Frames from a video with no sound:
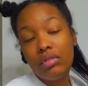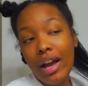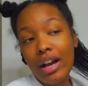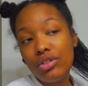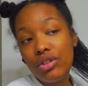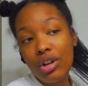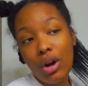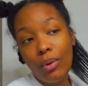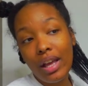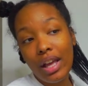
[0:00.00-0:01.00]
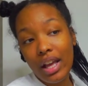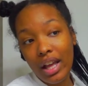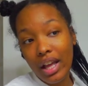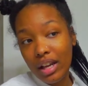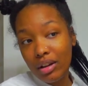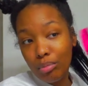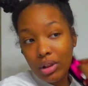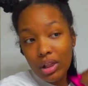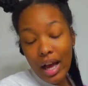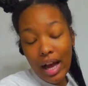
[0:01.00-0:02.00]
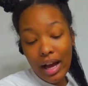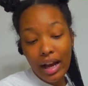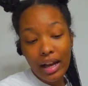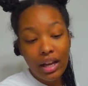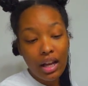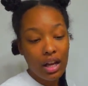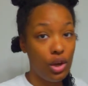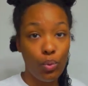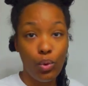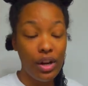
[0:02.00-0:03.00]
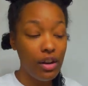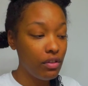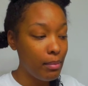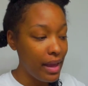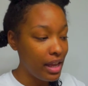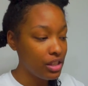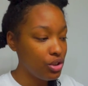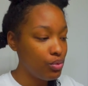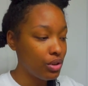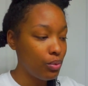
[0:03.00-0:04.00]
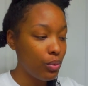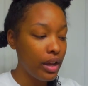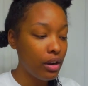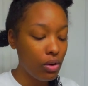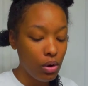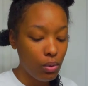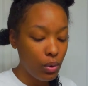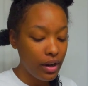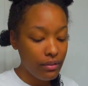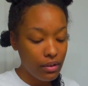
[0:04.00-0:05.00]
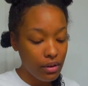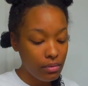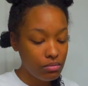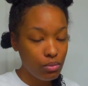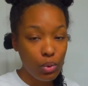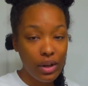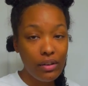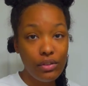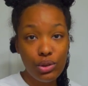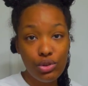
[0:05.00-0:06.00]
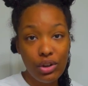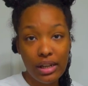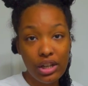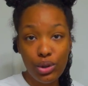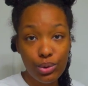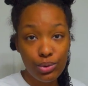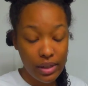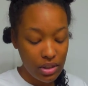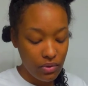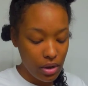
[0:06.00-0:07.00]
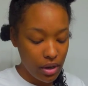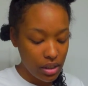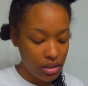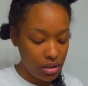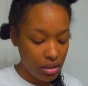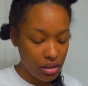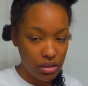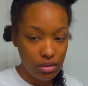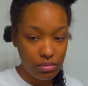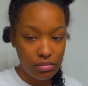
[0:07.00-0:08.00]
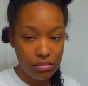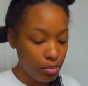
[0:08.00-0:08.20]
Now you can go ahead and apply whatever mask you want to wear or whatever whatever you're trying to do as far as um,